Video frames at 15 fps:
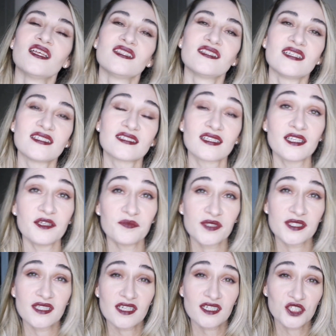these
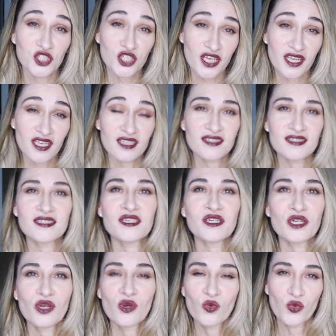lipstick shades,
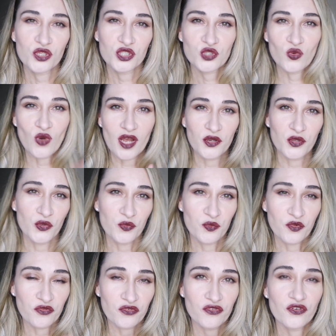which one you
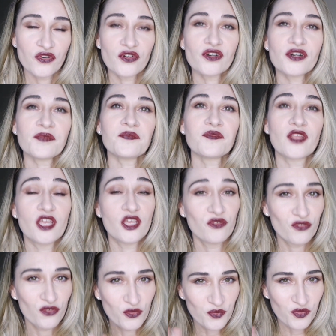prefer,
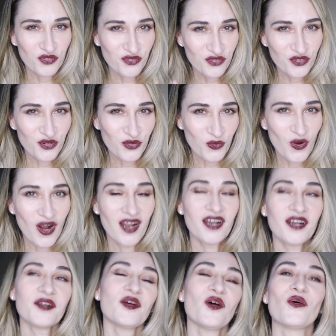if you prefer
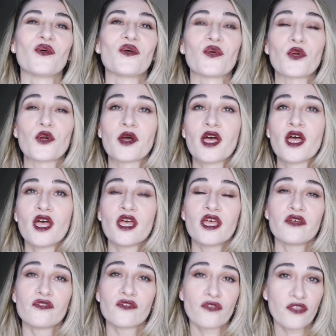one, or
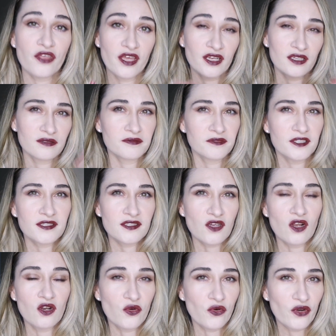if you think this
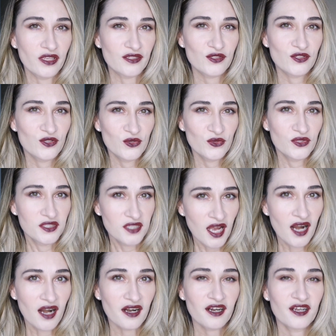color is too
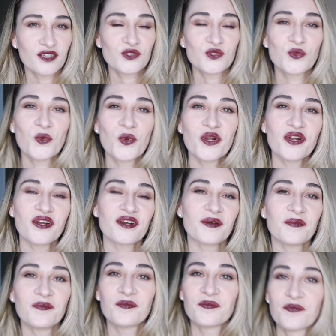dark to wear.